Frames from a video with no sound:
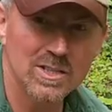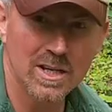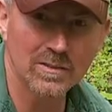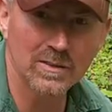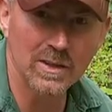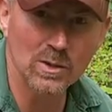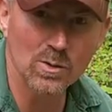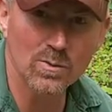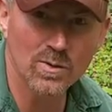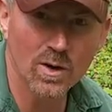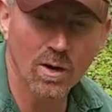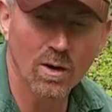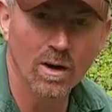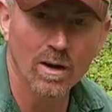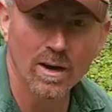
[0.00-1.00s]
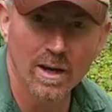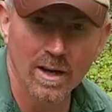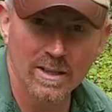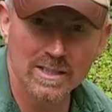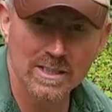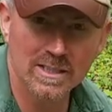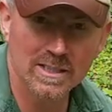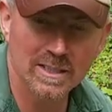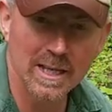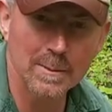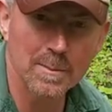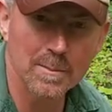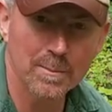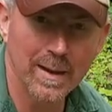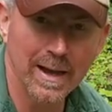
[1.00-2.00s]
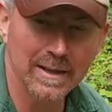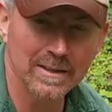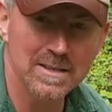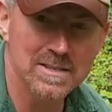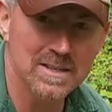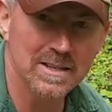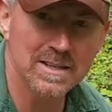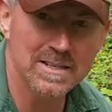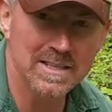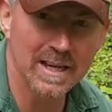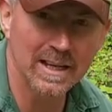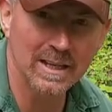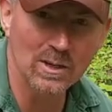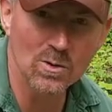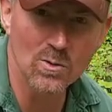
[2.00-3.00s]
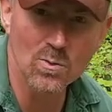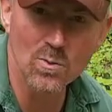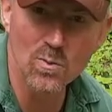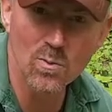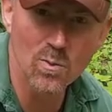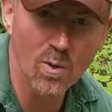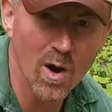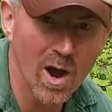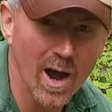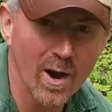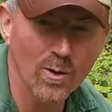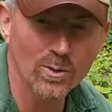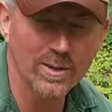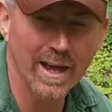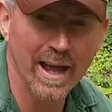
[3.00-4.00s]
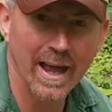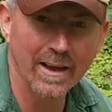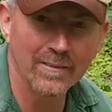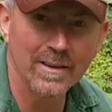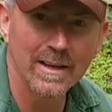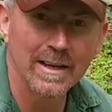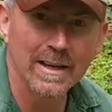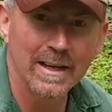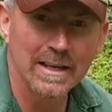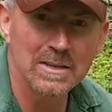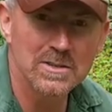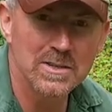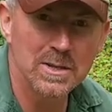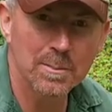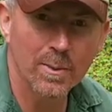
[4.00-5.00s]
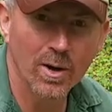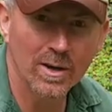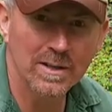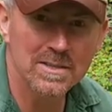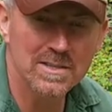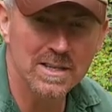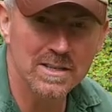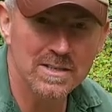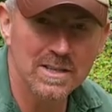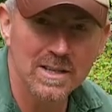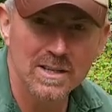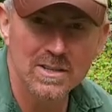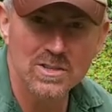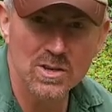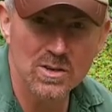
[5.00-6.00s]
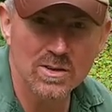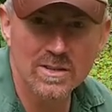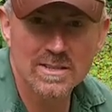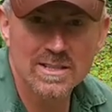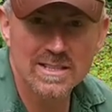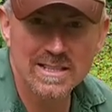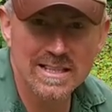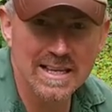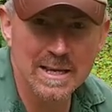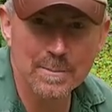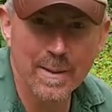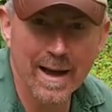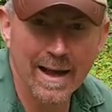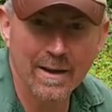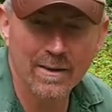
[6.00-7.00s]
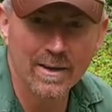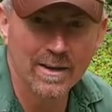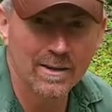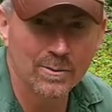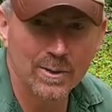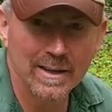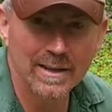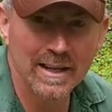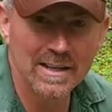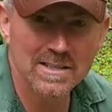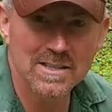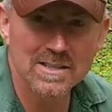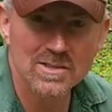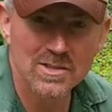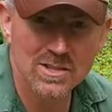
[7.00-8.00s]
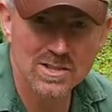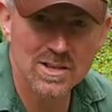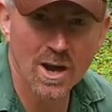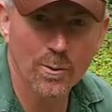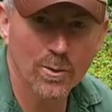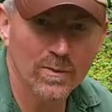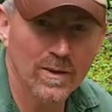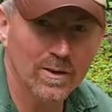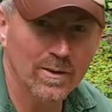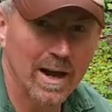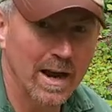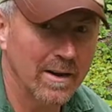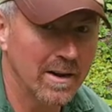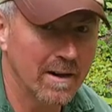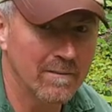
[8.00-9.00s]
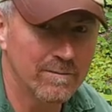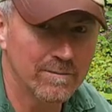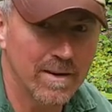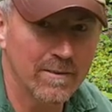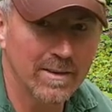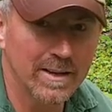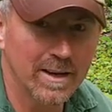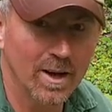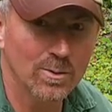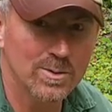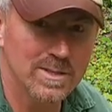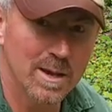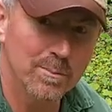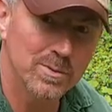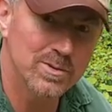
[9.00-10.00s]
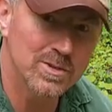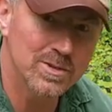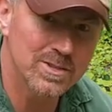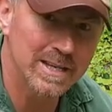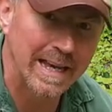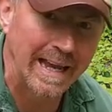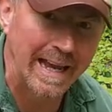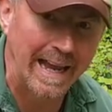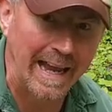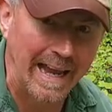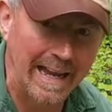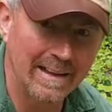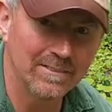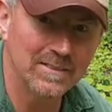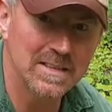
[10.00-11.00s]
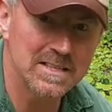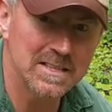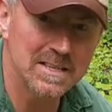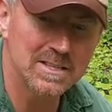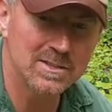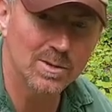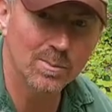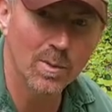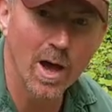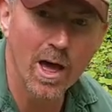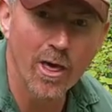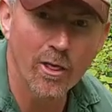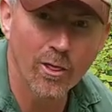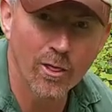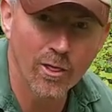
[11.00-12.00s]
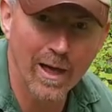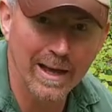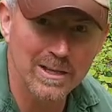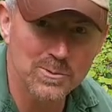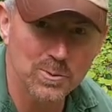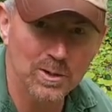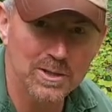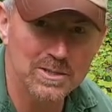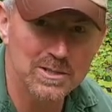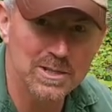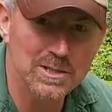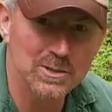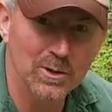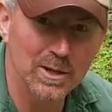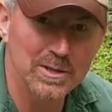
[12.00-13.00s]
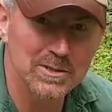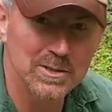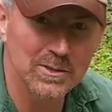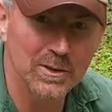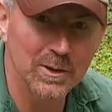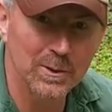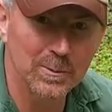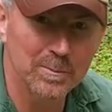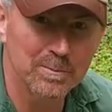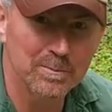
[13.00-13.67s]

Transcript: suddenly you've got a sleeping bag that's going to take you well down into the minuses, so you could sleep out when there's snow on the ground, very cold temperatures in this system. That's what it's designed to do.